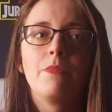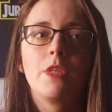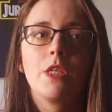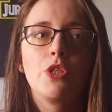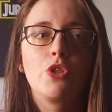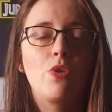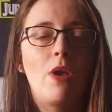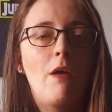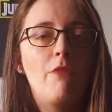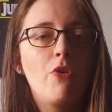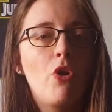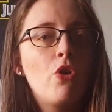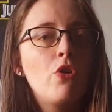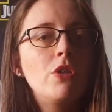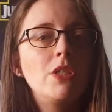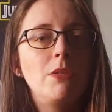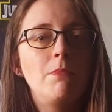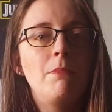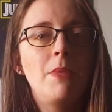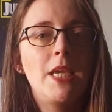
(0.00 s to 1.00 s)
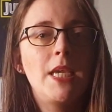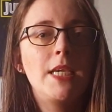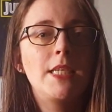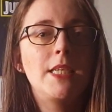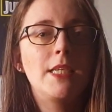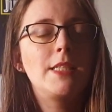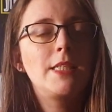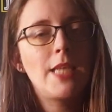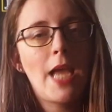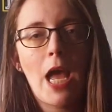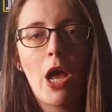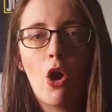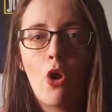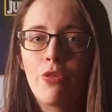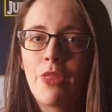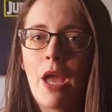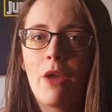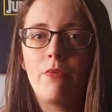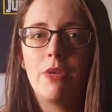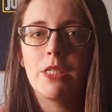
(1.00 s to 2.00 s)
So I've already made a start on
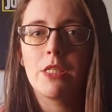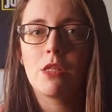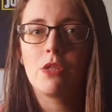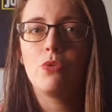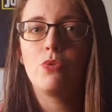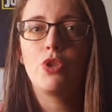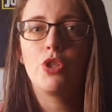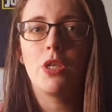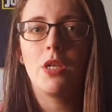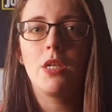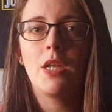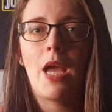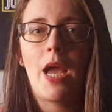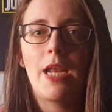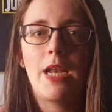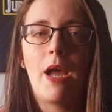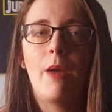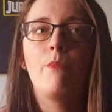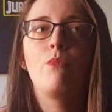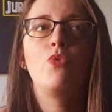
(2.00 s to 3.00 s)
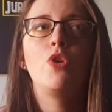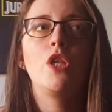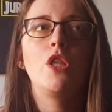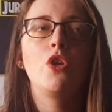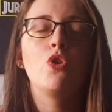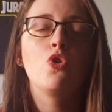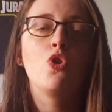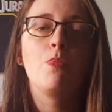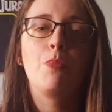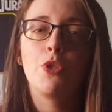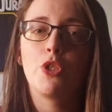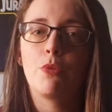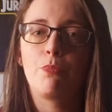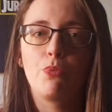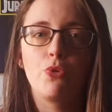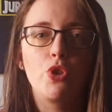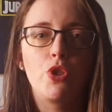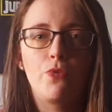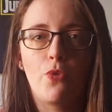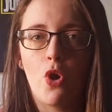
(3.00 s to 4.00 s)
that resolution and I'm really hoping to
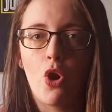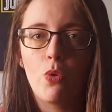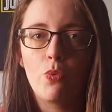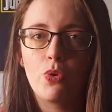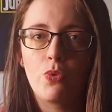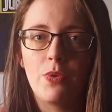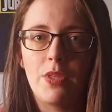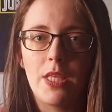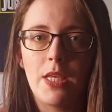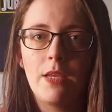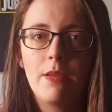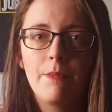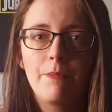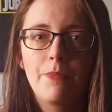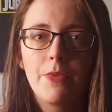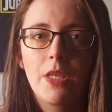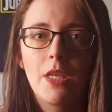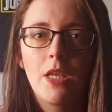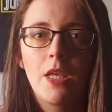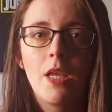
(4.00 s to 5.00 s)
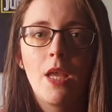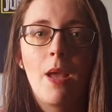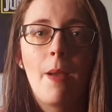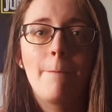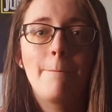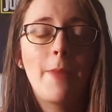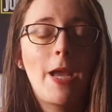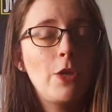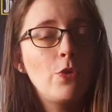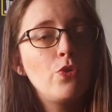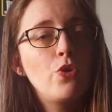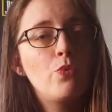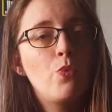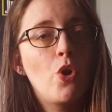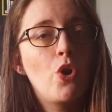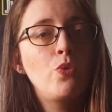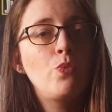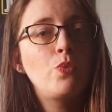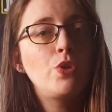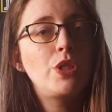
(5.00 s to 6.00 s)
push forward with it. My other
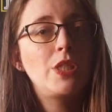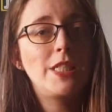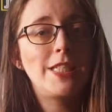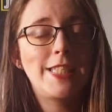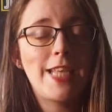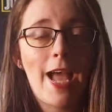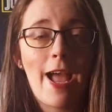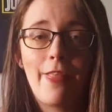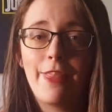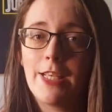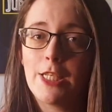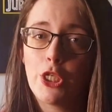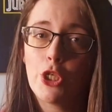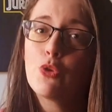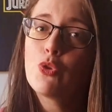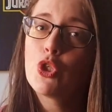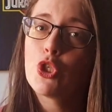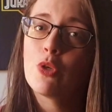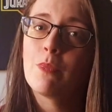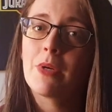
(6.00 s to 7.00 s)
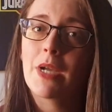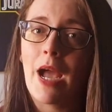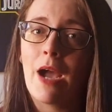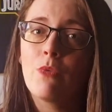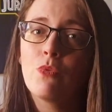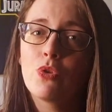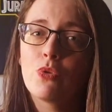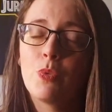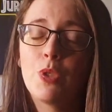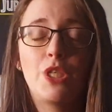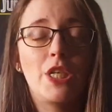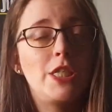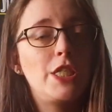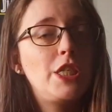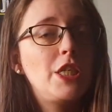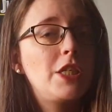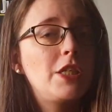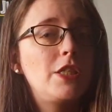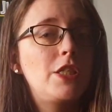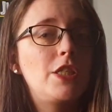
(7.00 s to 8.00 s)
one was to start this YouTube account, which as
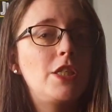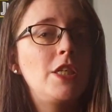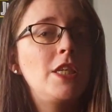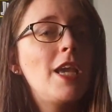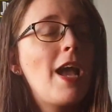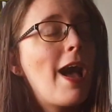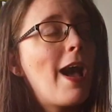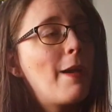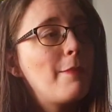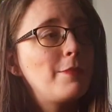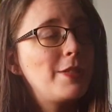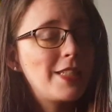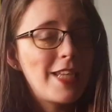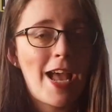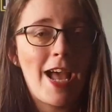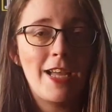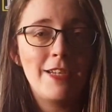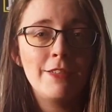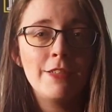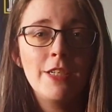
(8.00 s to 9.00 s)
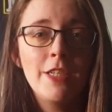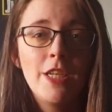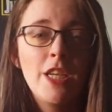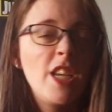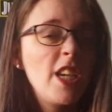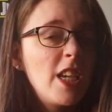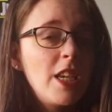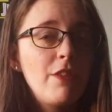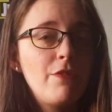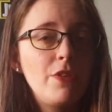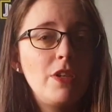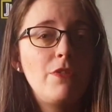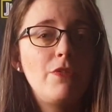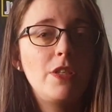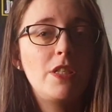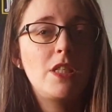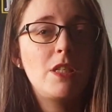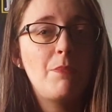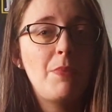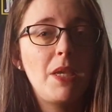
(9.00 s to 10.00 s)
you can see, I'm starting. Even if
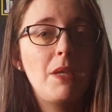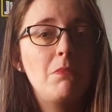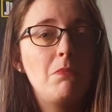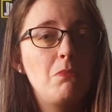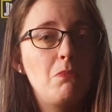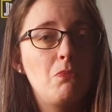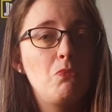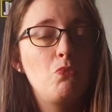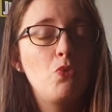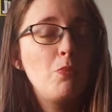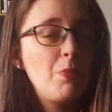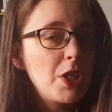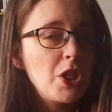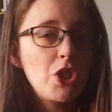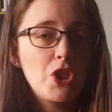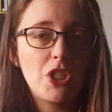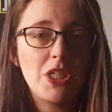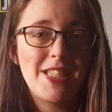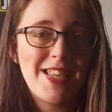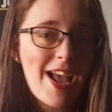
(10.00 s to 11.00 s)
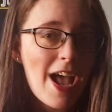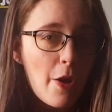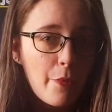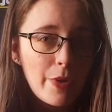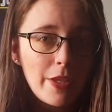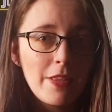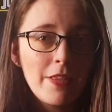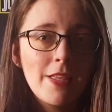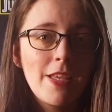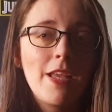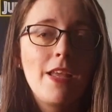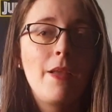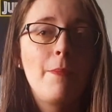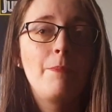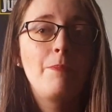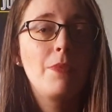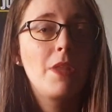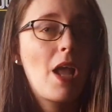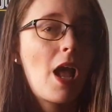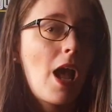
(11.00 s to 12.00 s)
it's a bit rubbish to start with,
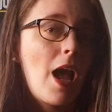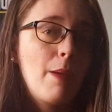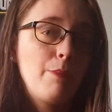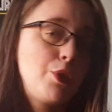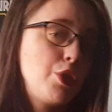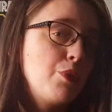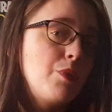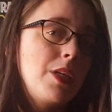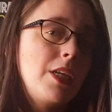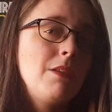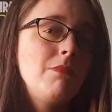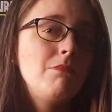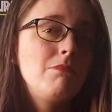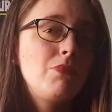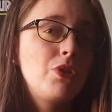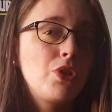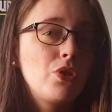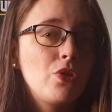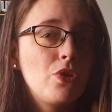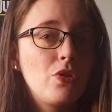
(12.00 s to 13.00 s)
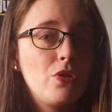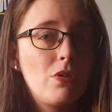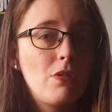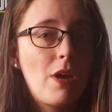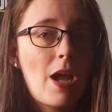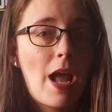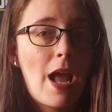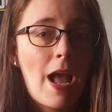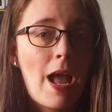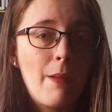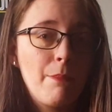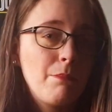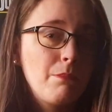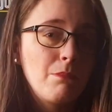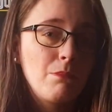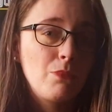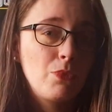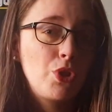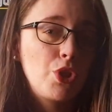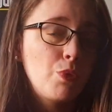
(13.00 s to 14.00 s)
I'm doing it. So
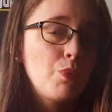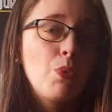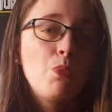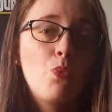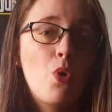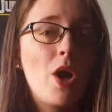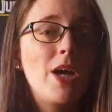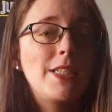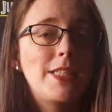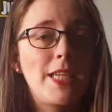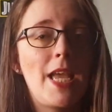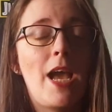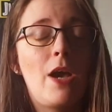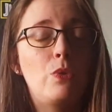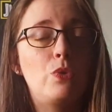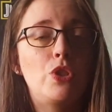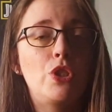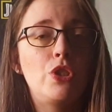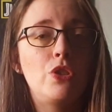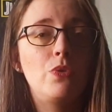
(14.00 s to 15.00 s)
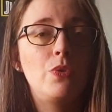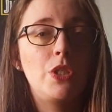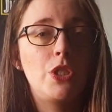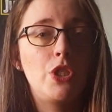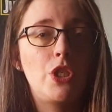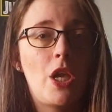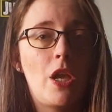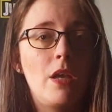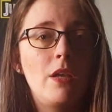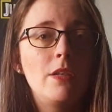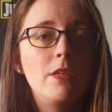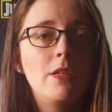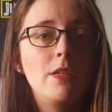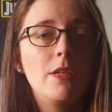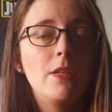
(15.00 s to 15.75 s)
I'm doing what I set out to do this year.